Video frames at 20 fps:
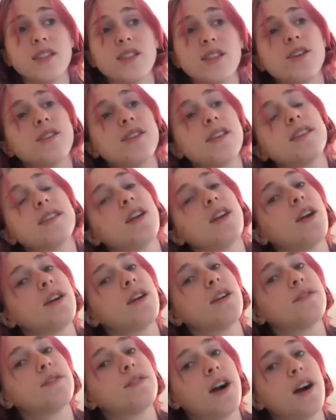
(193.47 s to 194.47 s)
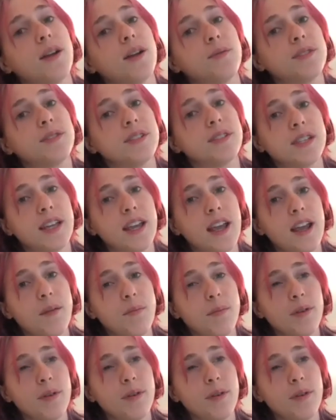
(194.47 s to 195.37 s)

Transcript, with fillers: learned that the ark of God was in the camp,